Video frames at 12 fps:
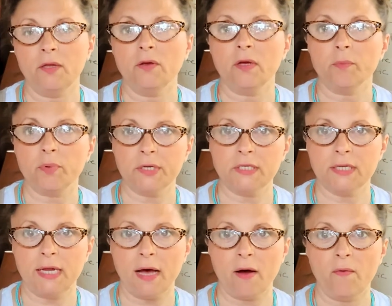you can print it
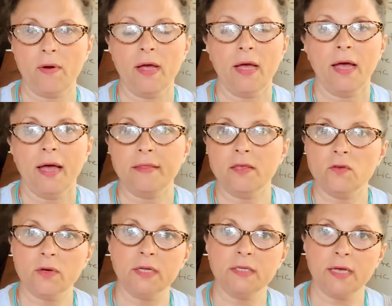out and then you
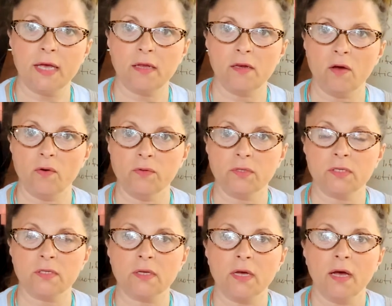can take notes.